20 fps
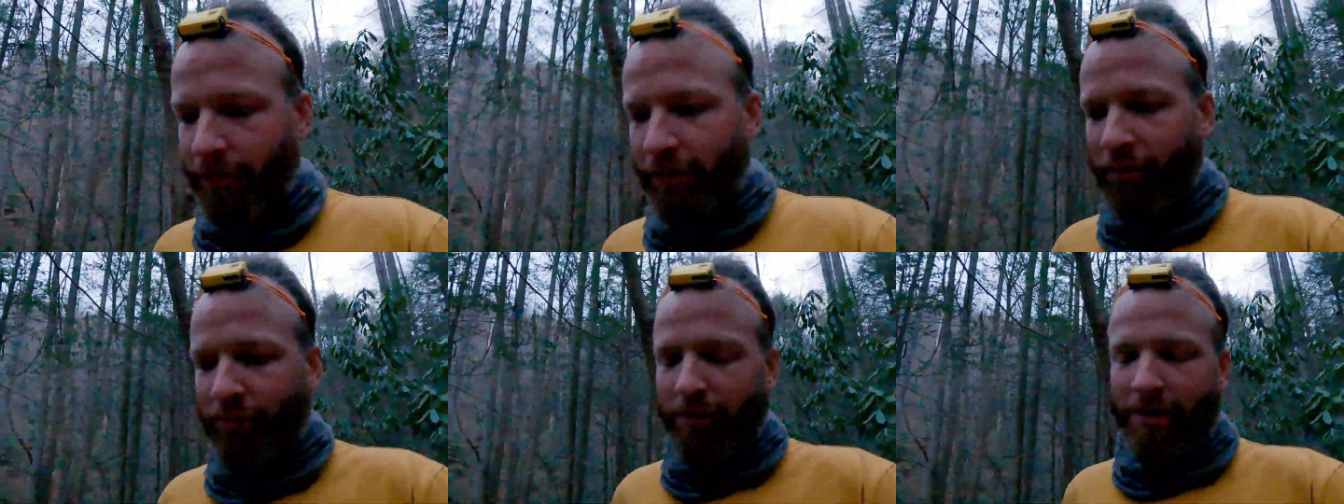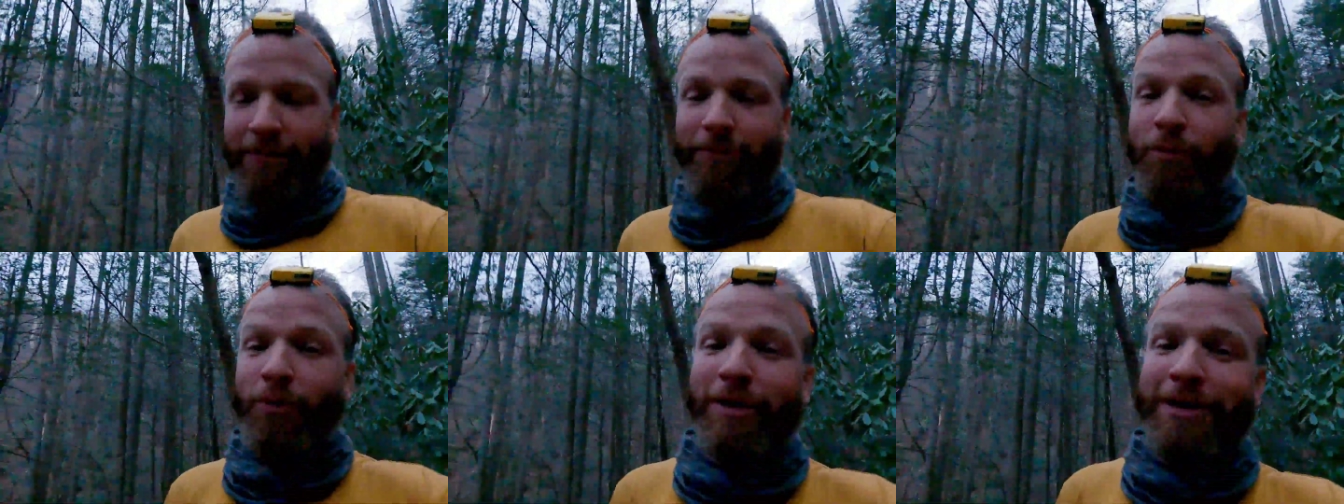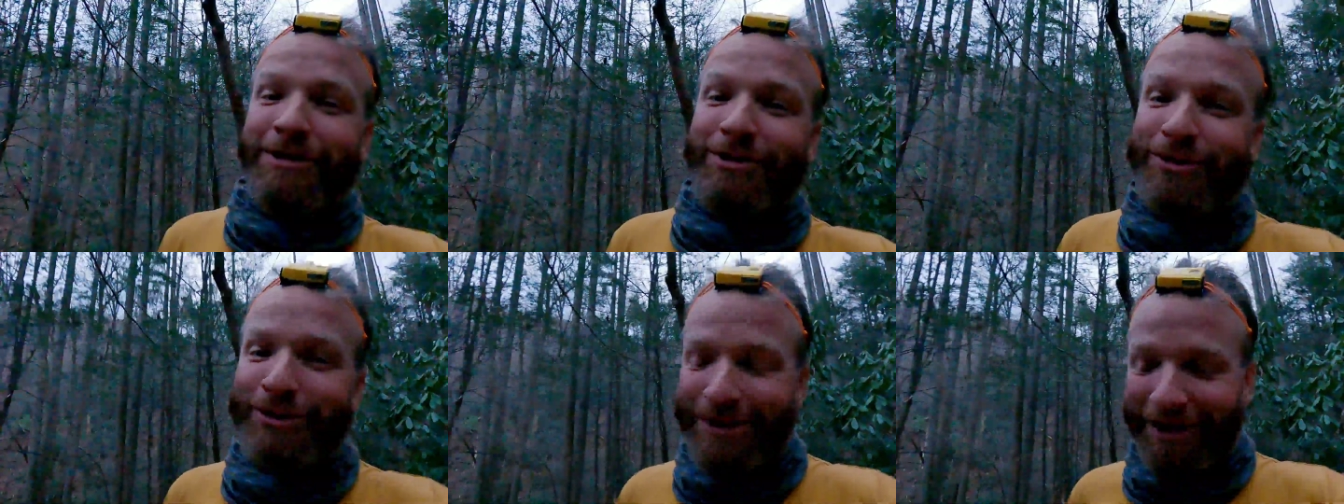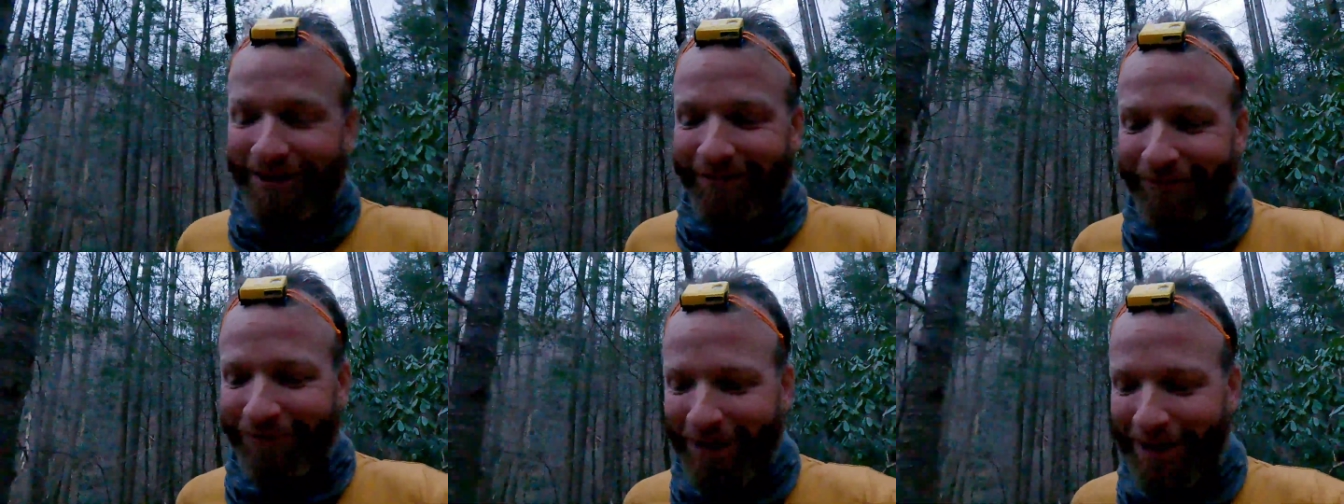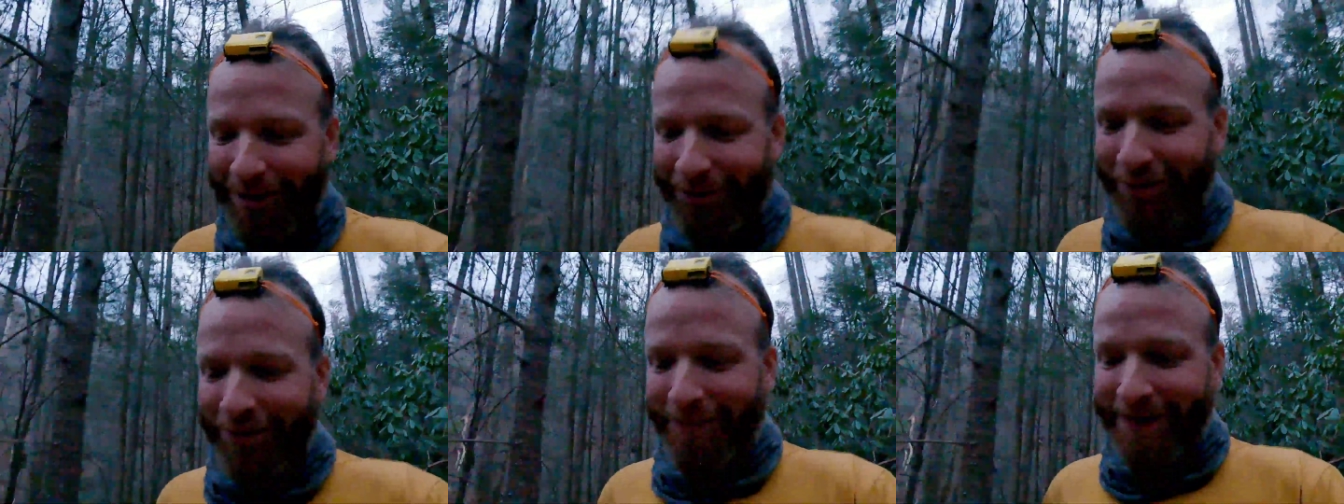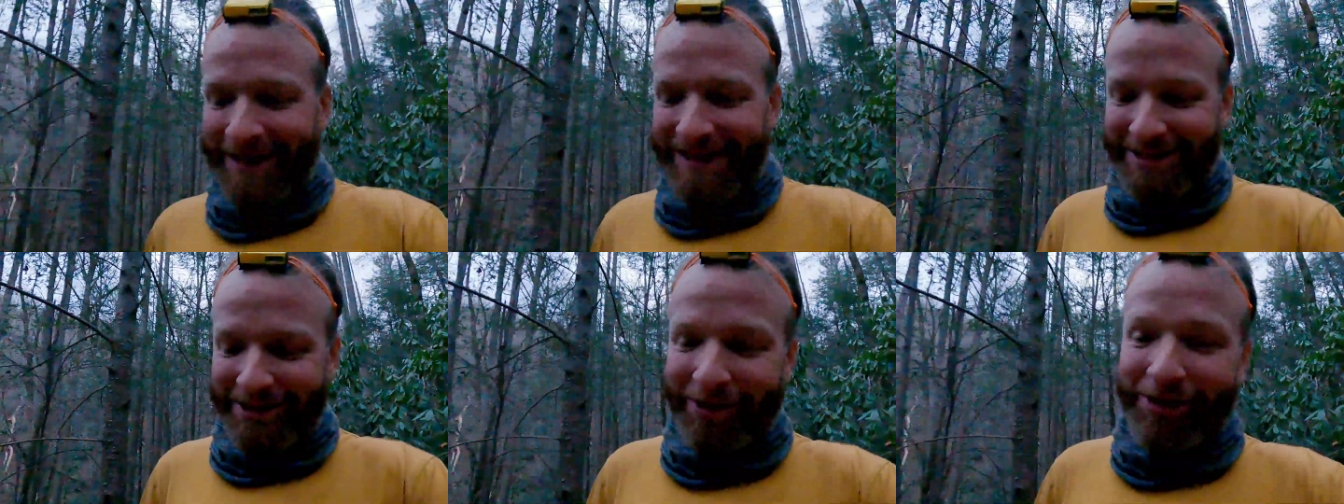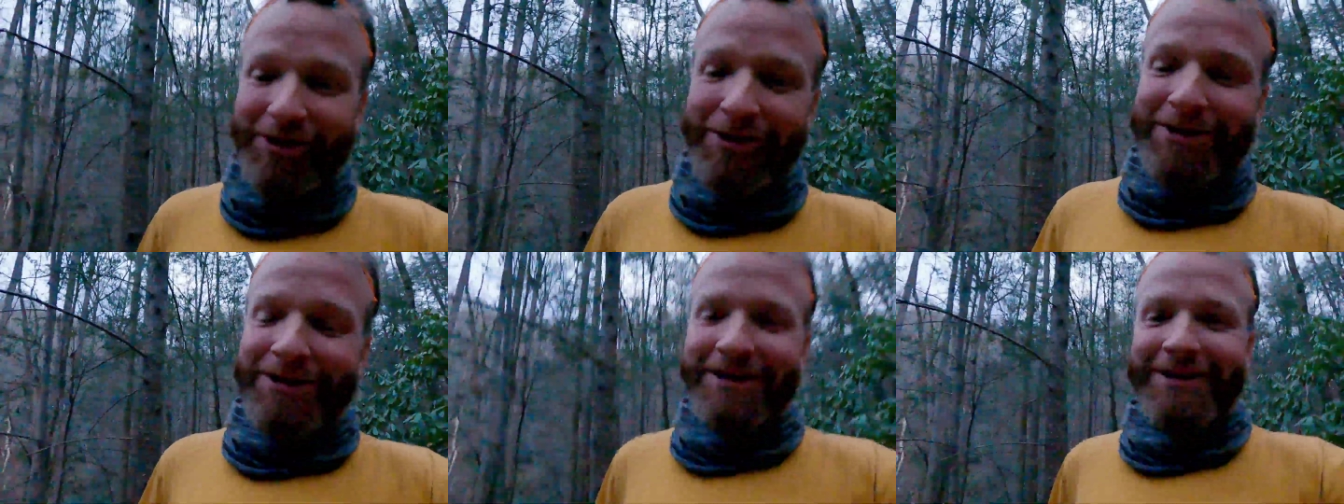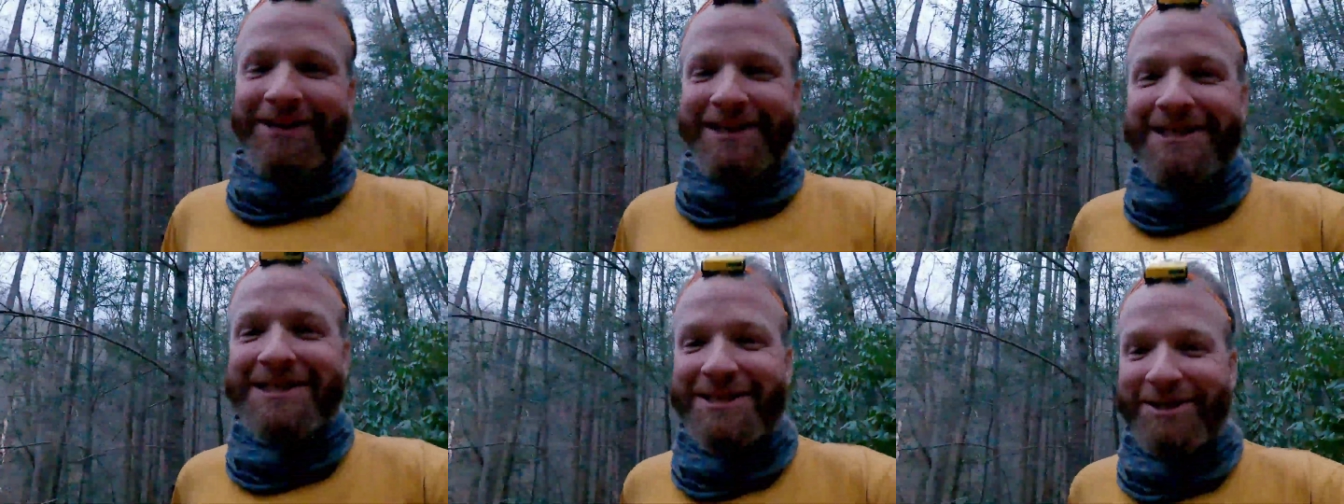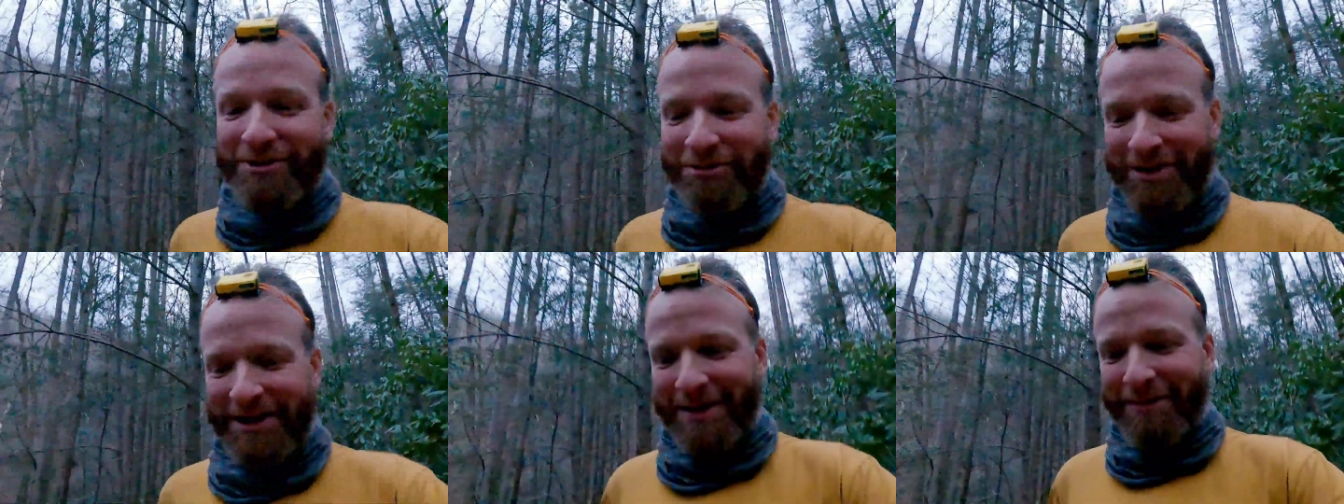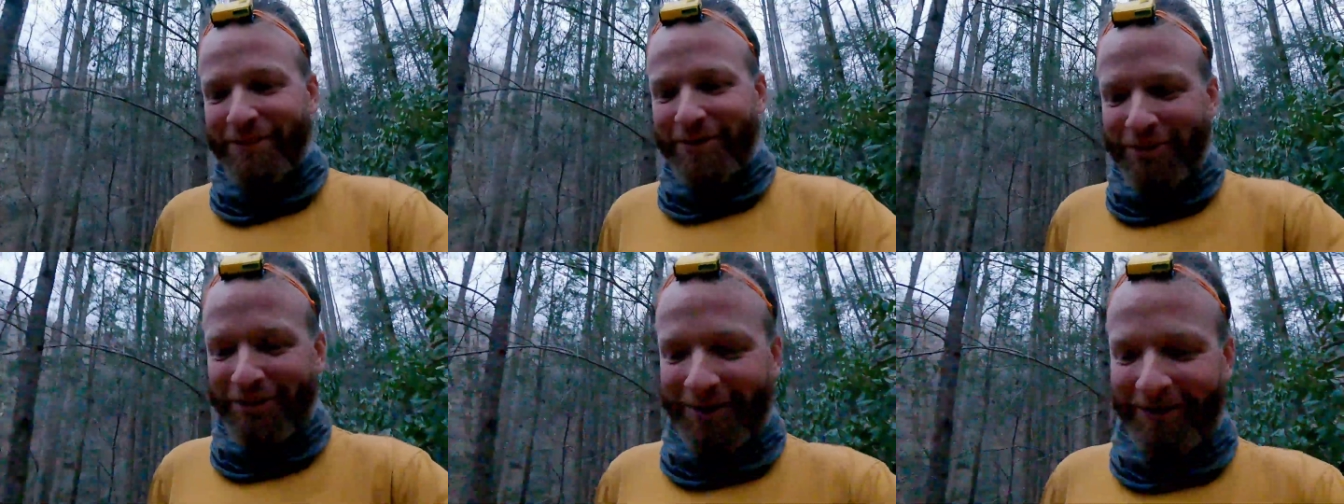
If you if you are interested in following my dog on Instagram,